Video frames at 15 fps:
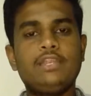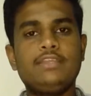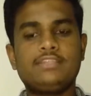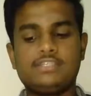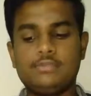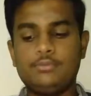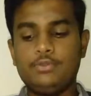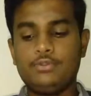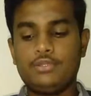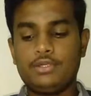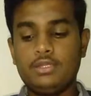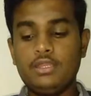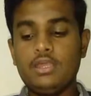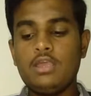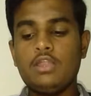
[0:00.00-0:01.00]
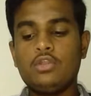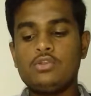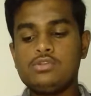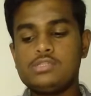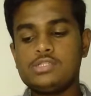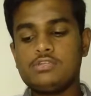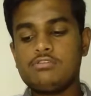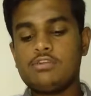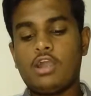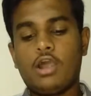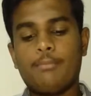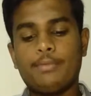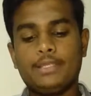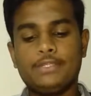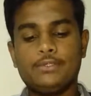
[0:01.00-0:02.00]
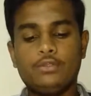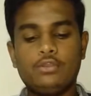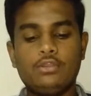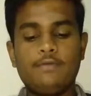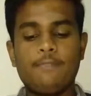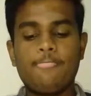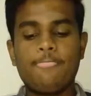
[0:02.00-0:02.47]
distributed to serve common good.